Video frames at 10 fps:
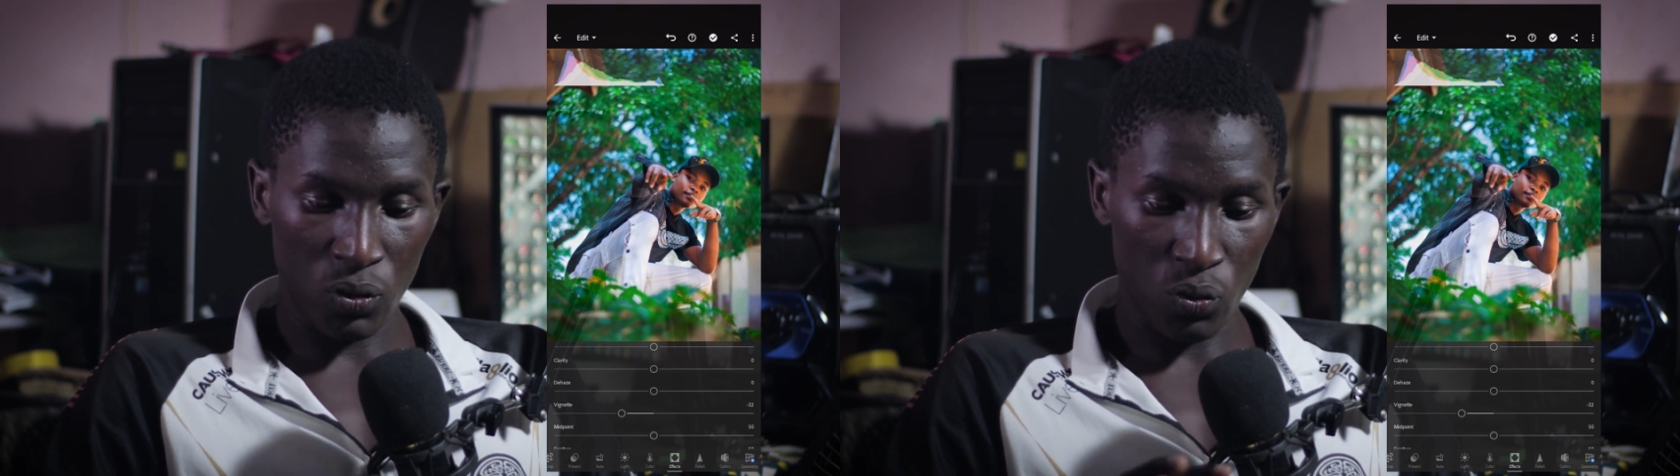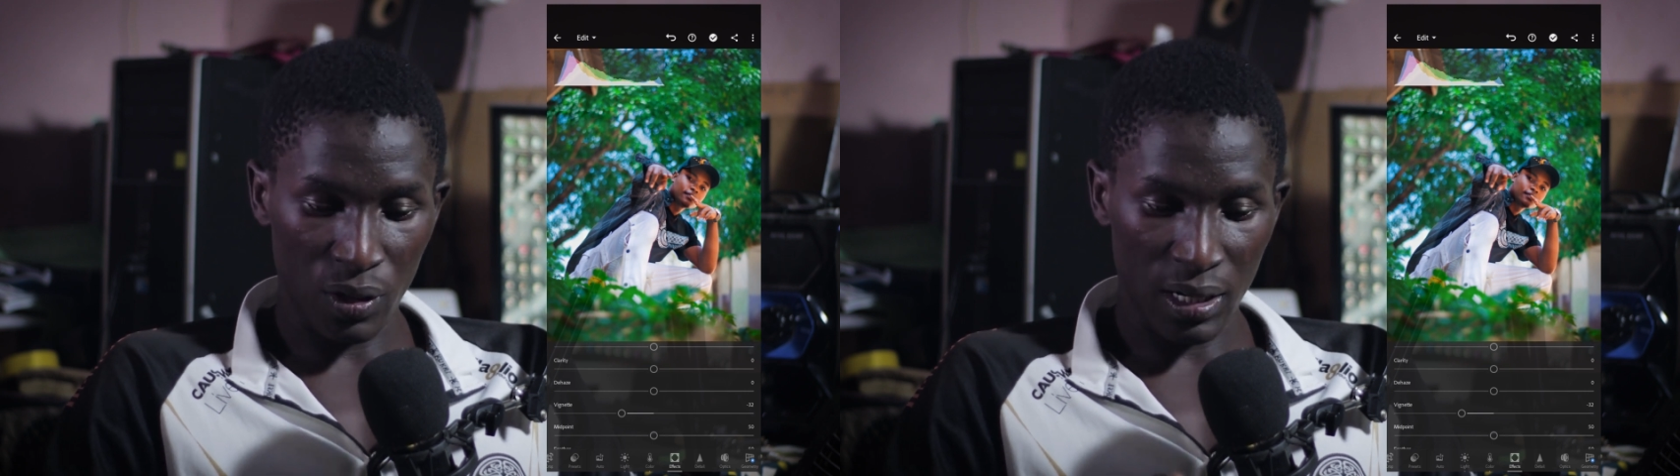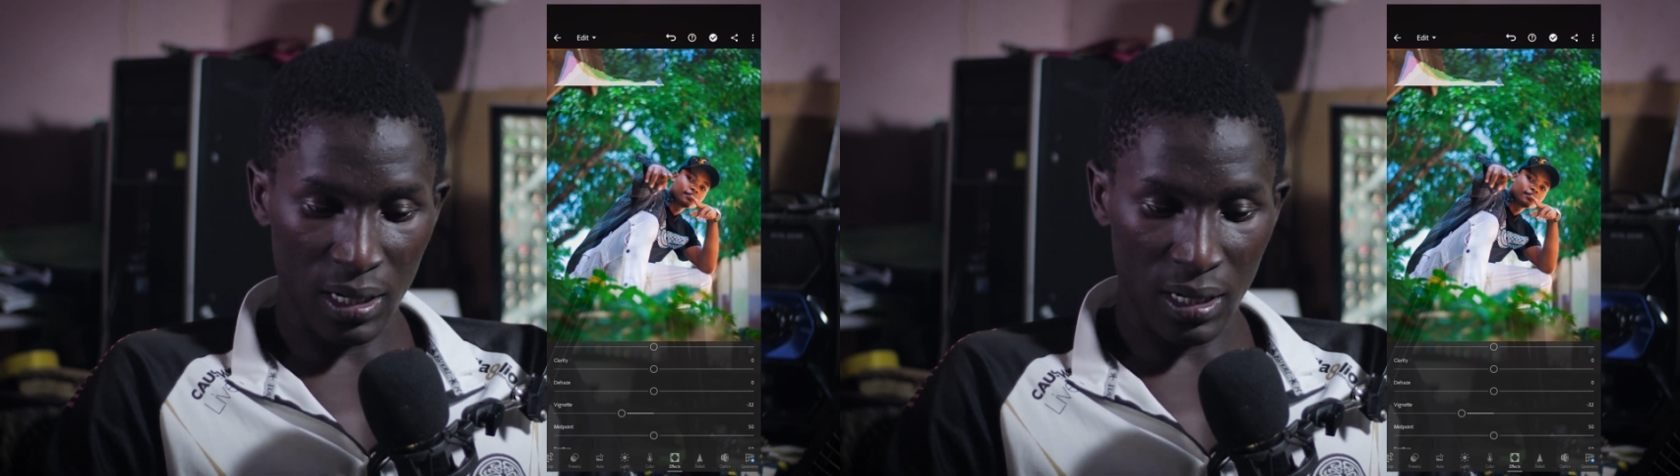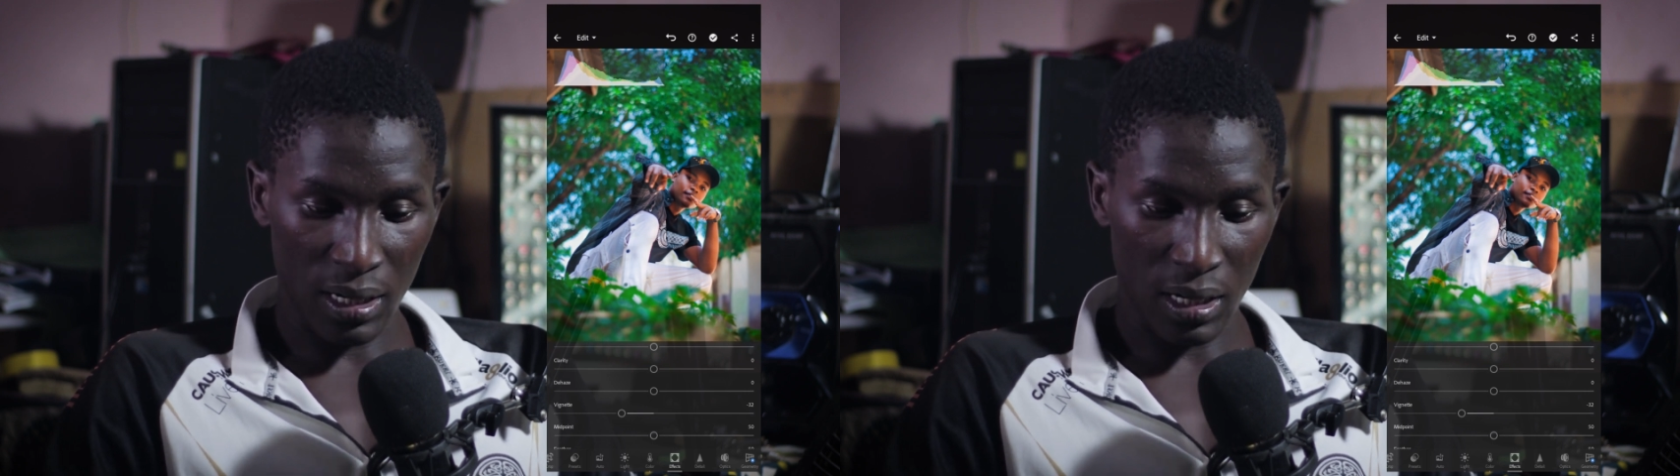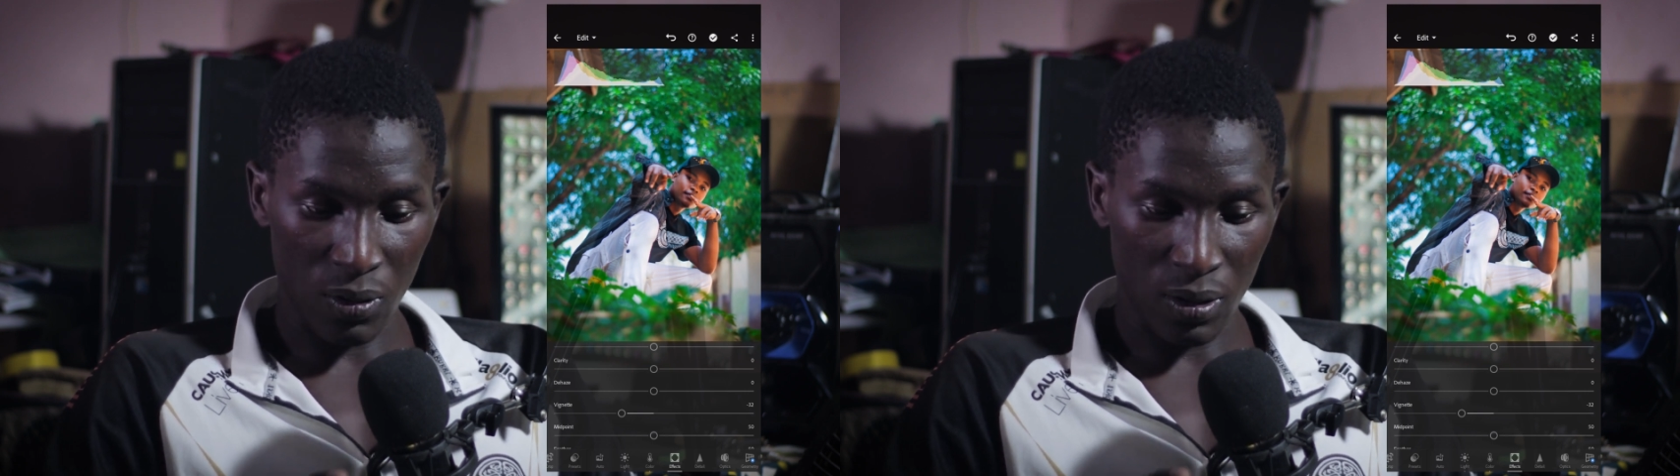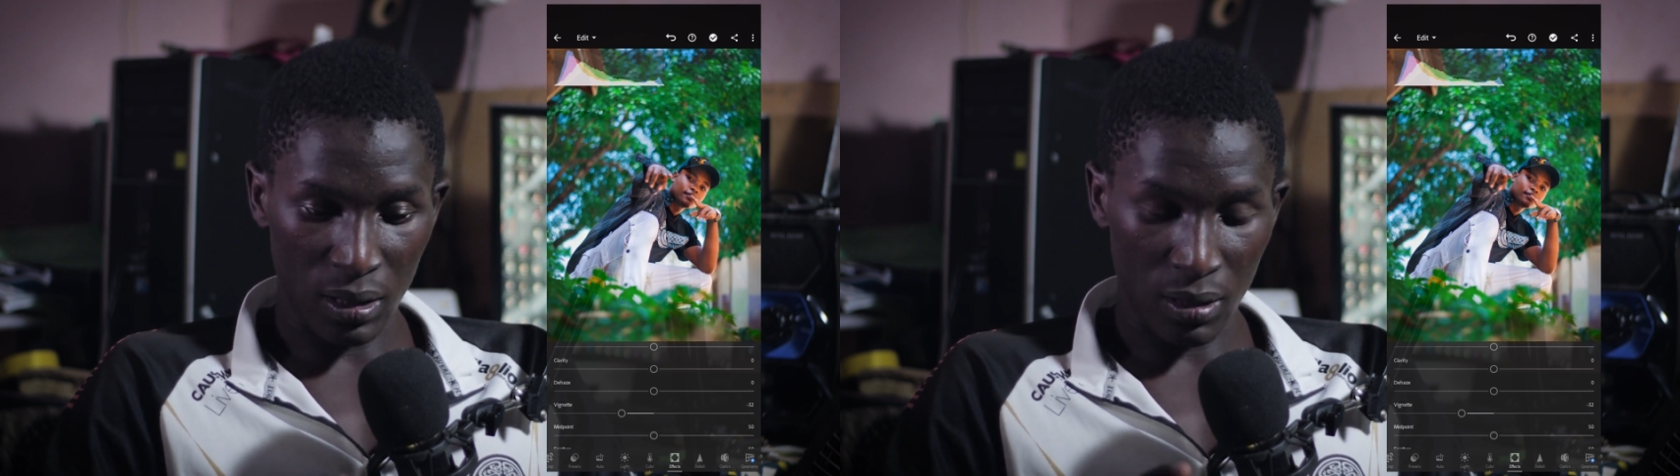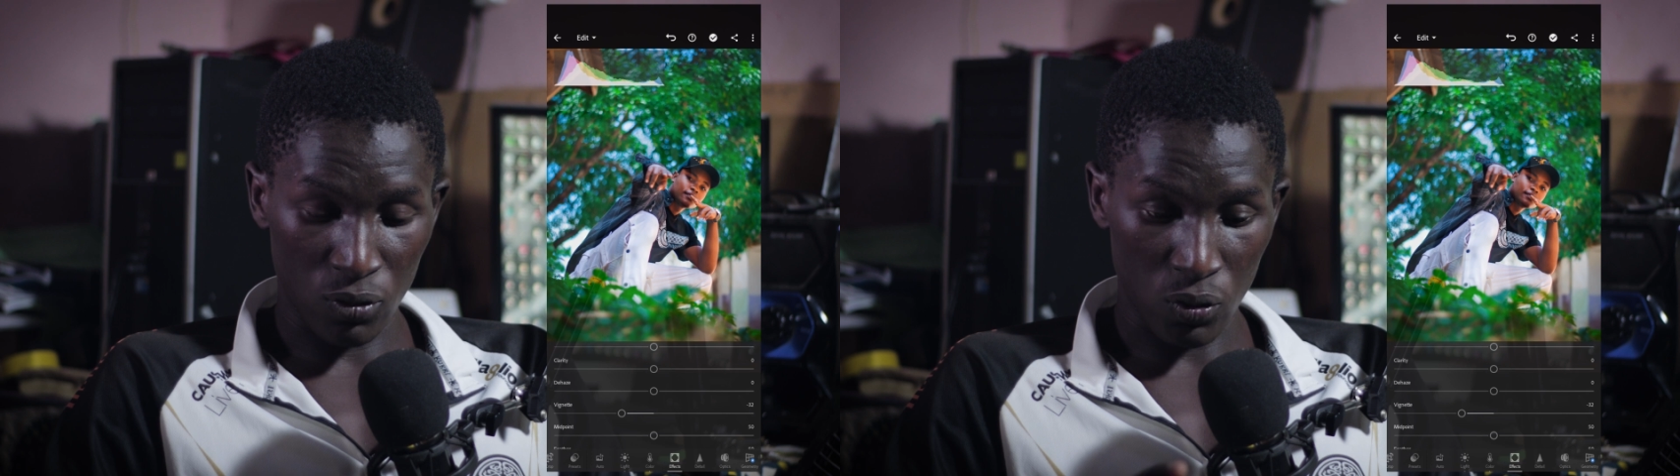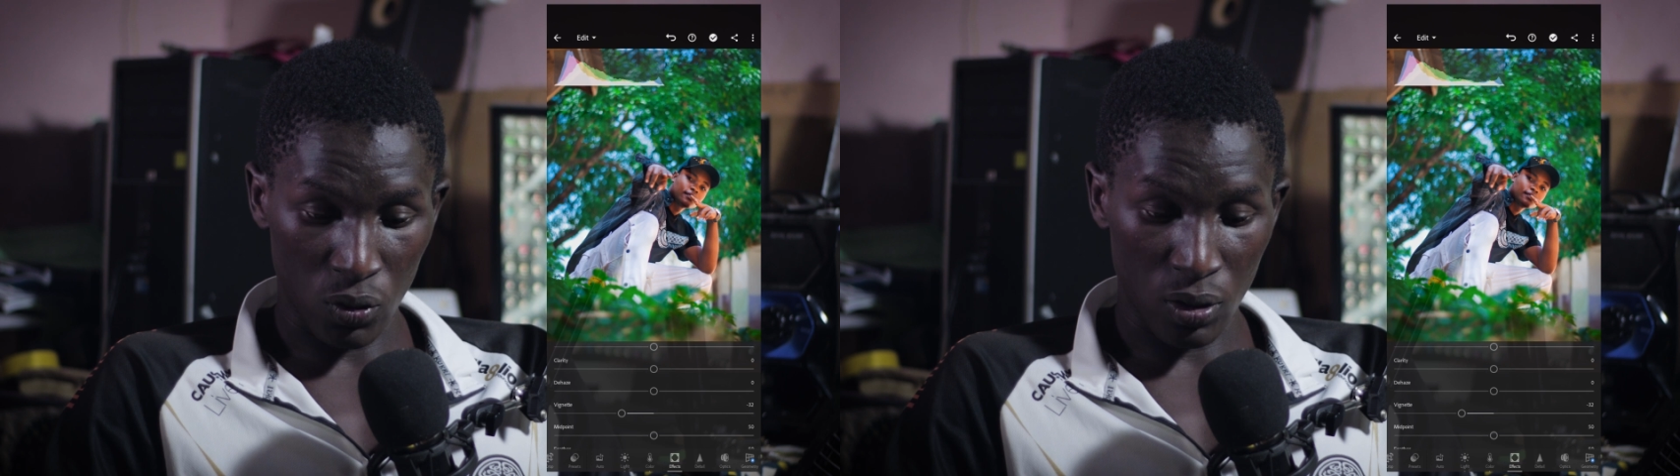to where I want
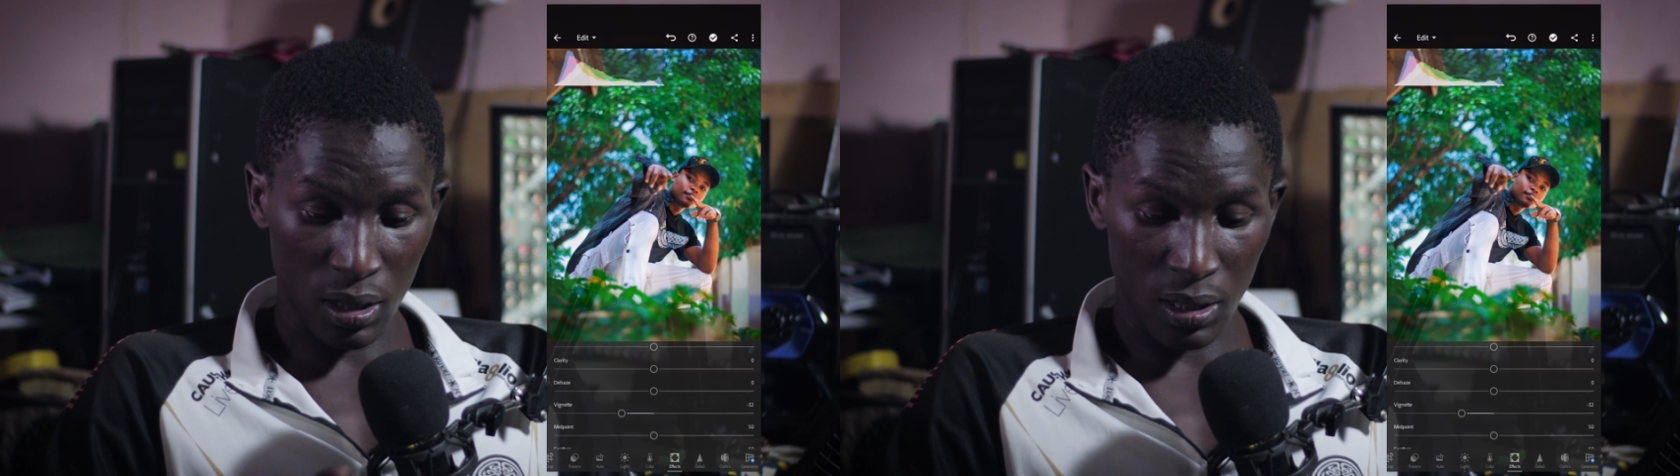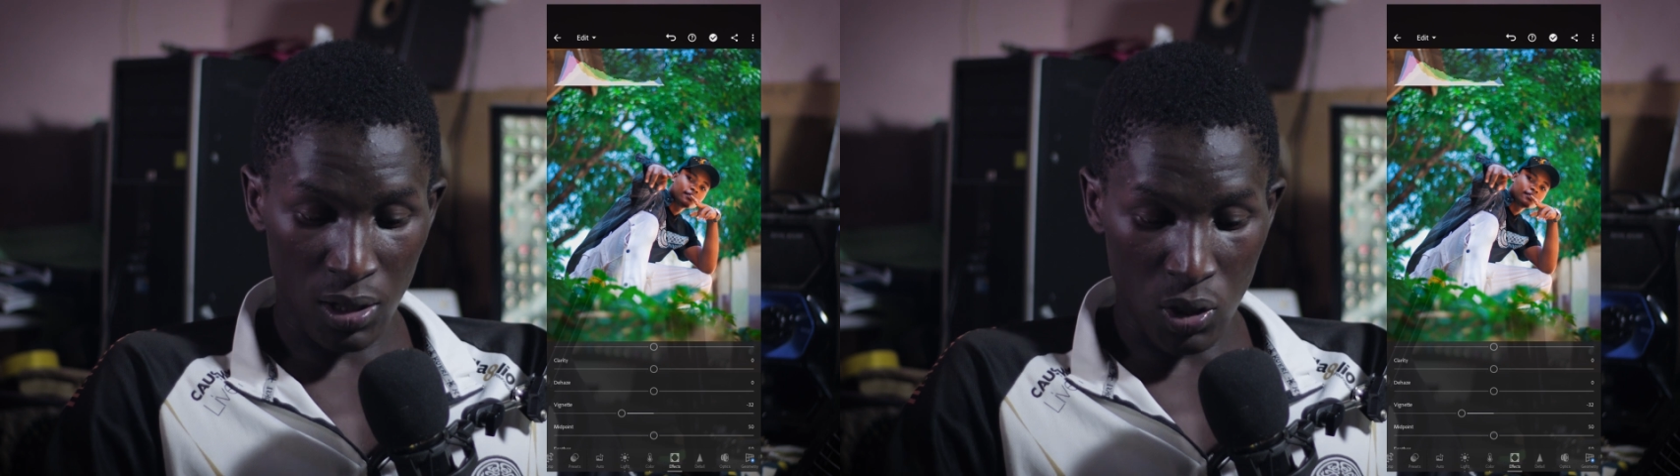them to look,